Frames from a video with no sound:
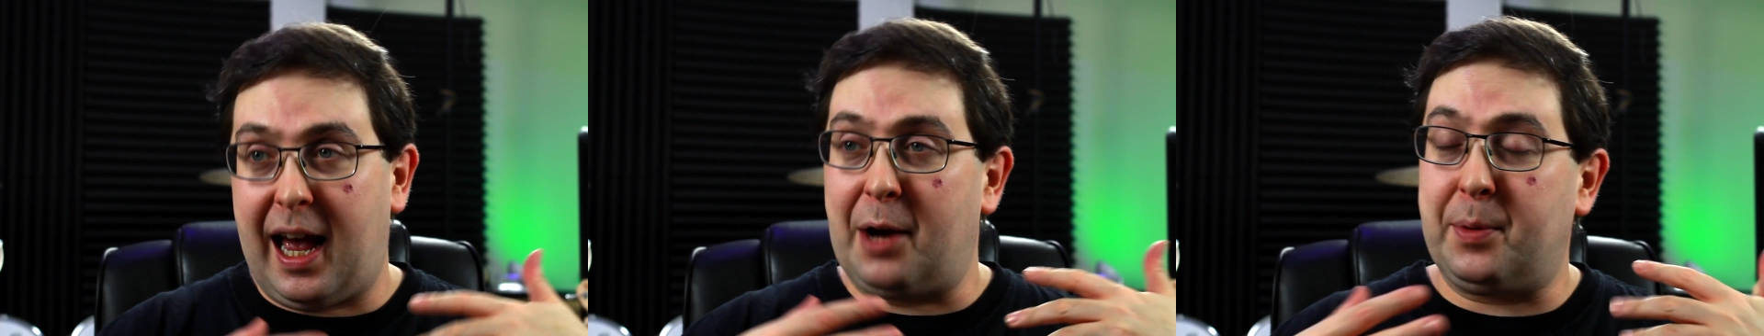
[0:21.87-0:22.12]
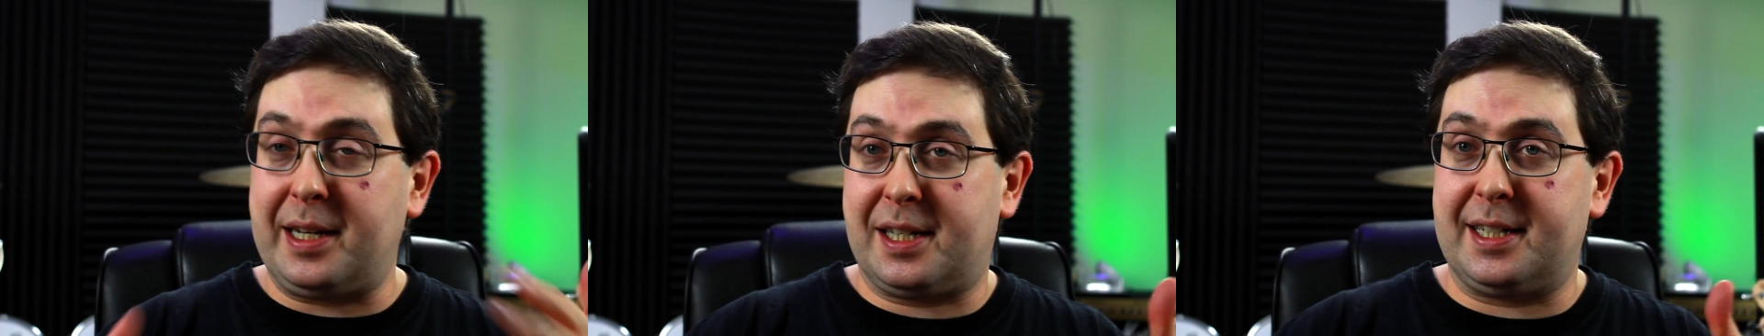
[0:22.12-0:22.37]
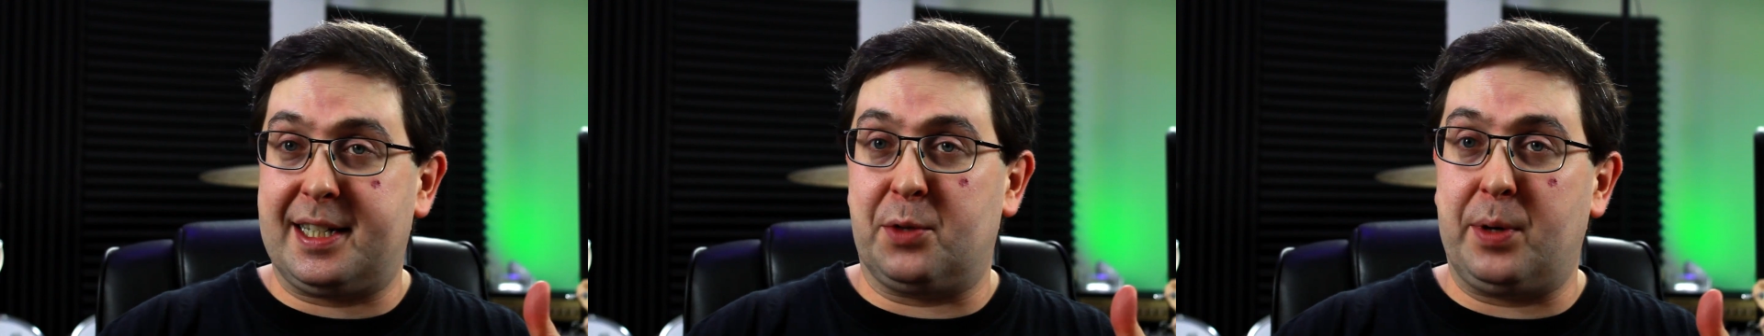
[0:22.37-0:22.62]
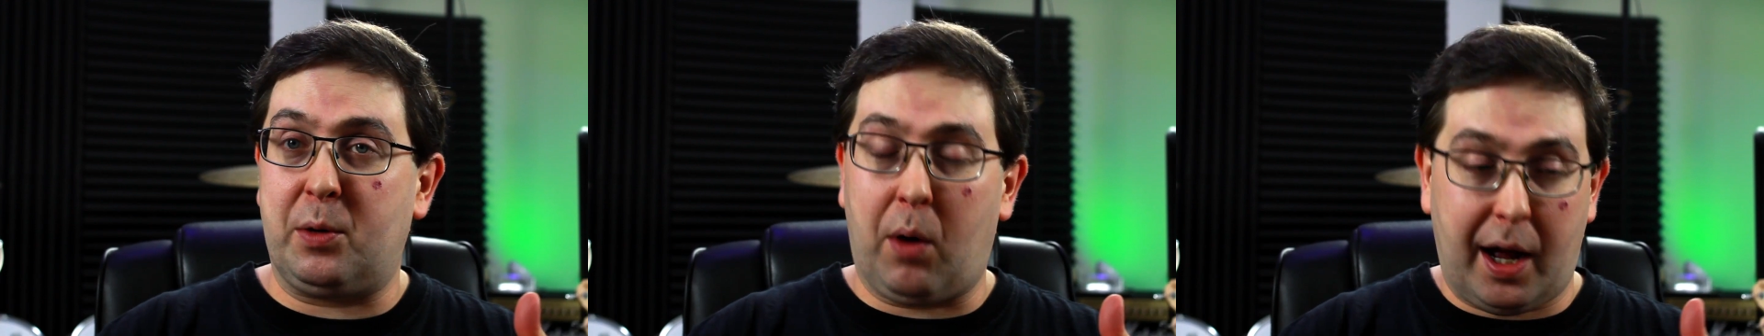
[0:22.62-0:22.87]
I recently did a
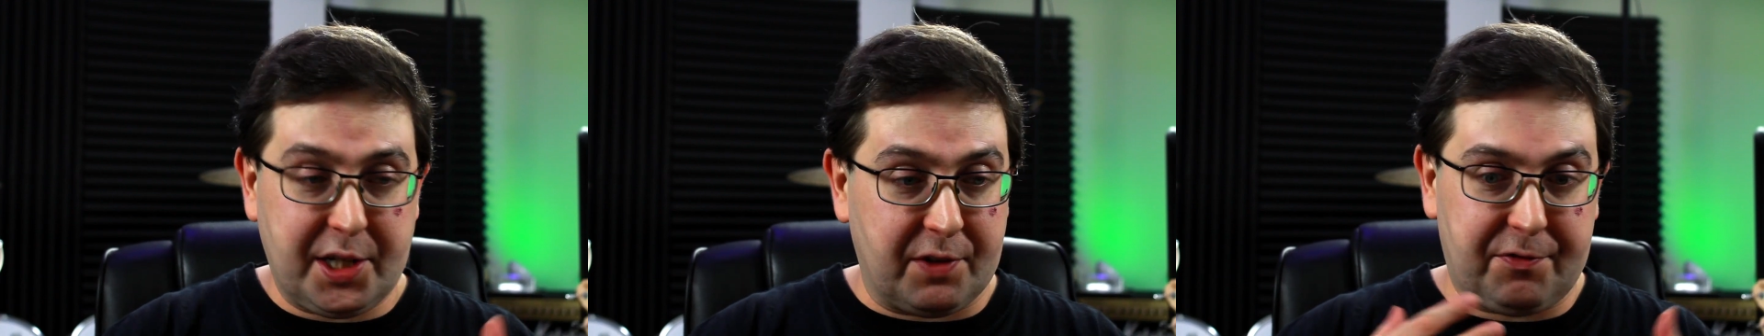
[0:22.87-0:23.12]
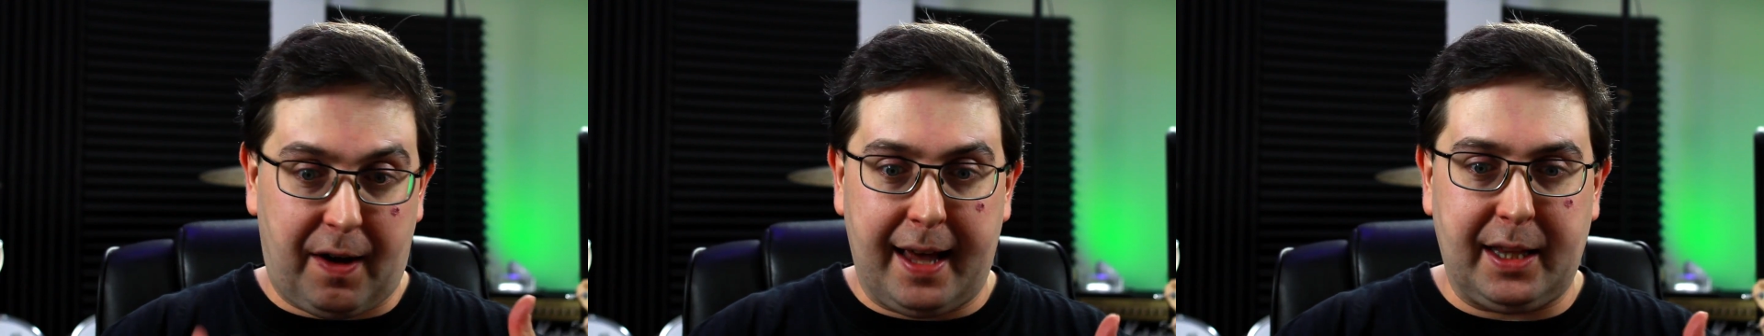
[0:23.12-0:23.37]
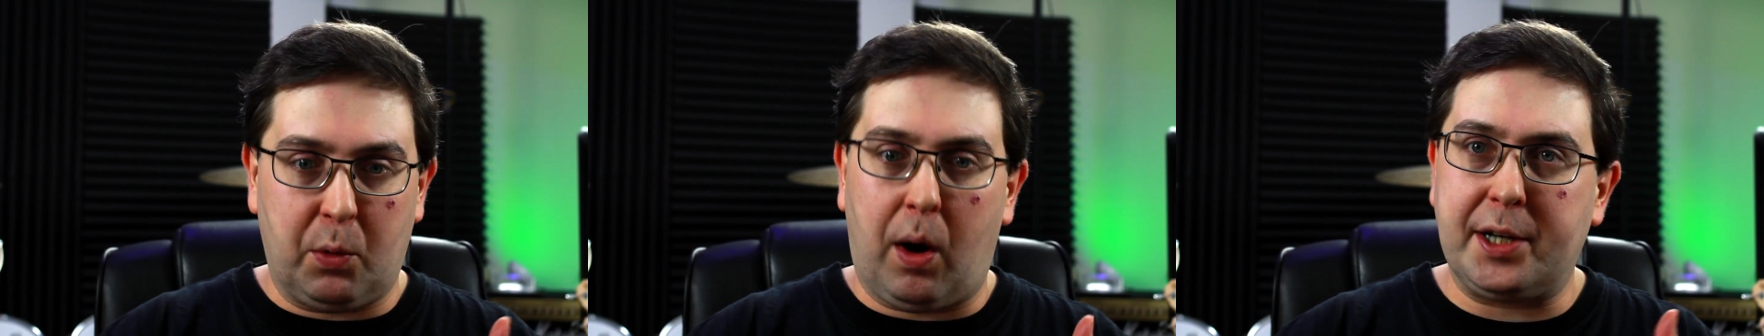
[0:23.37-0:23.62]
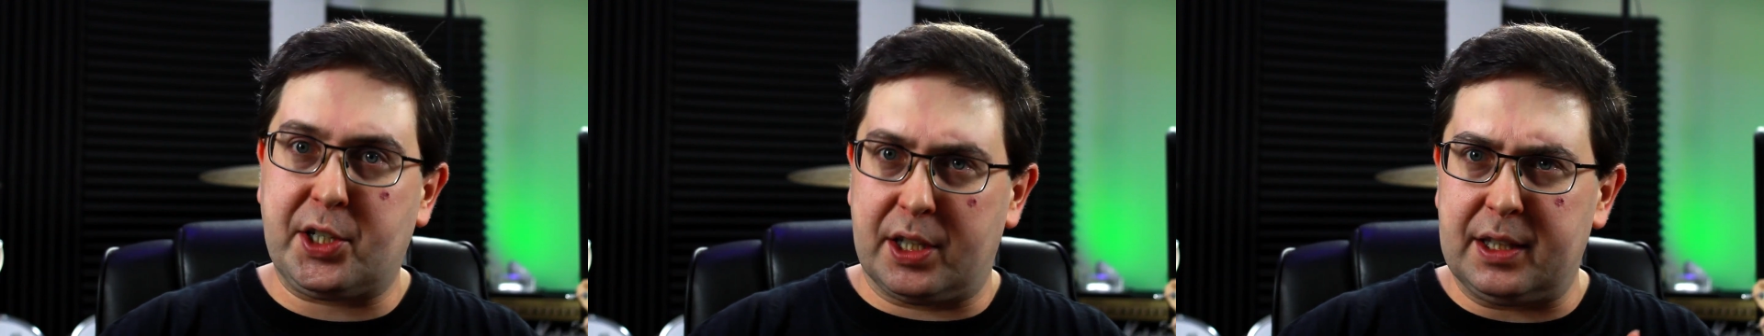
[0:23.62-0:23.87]
rewatch and finally
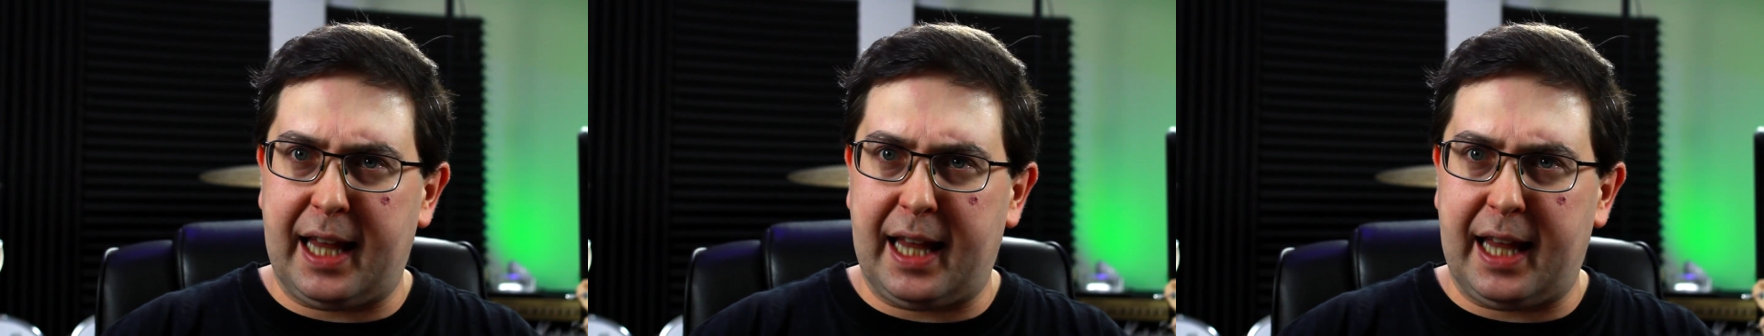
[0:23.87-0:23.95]
watched the